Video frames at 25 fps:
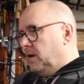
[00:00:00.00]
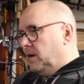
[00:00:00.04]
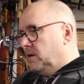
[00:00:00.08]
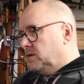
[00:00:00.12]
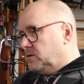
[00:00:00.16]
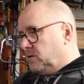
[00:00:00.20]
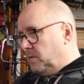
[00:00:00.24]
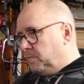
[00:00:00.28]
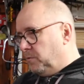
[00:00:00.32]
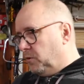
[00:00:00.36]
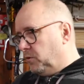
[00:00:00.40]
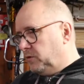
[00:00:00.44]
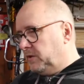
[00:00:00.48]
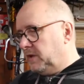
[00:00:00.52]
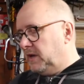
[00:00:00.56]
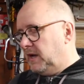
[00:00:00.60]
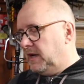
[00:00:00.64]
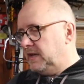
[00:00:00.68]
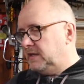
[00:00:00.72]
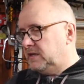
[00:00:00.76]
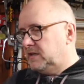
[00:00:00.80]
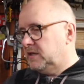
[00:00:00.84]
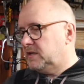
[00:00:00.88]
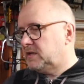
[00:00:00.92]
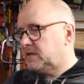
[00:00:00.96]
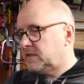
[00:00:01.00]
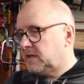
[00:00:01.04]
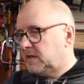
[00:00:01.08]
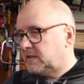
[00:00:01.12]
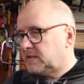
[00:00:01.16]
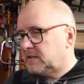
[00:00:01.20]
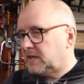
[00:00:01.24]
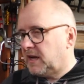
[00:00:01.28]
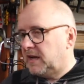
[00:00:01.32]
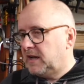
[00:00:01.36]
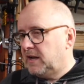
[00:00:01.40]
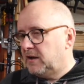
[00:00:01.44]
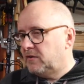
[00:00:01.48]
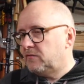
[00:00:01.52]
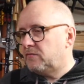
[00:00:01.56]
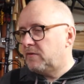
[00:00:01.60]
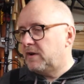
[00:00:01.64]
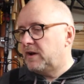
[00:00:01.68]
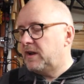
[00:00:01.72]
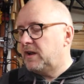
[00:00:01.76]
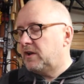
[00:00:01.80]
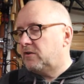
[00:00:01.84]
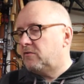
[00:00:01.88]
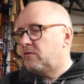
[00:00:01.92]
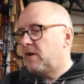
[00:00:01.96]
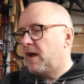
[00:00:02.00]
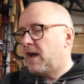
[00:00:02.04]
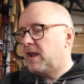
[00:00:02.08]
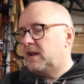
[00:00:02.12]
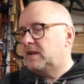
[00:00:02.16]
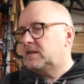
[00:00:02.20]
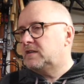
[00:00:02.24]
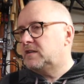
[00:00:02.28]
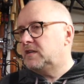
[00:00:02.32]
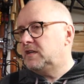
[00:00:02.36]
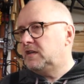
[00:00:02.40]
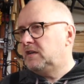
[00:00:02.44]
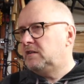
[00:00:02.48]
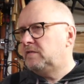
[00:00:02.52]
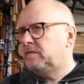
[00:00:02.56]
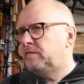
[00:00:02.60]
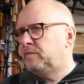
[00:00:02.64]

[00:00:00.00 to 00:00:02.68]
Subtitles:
So I bought the latest Silent Running Creality